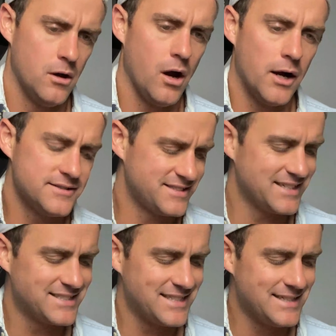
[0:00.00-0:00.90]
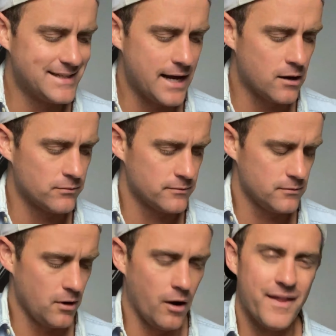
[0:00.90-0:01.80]
uh, sixteen
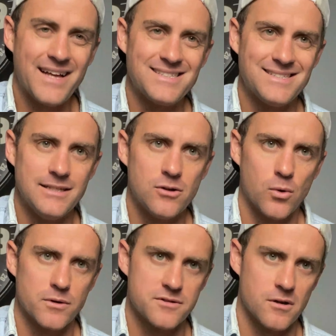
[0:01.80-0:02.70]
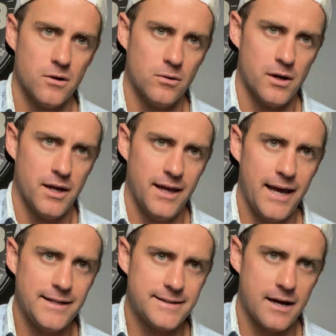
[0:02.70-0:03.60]
down on that C chord. So
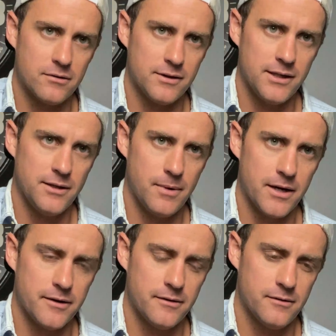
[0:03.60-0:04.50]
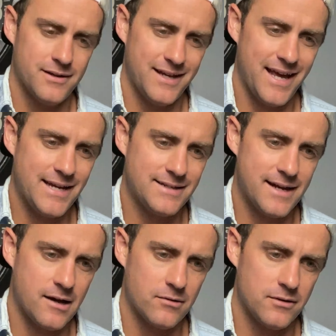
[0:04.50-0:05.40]
eight down on the E minor, eight
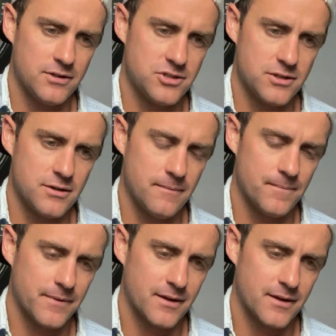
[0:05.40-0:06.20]
down on the G,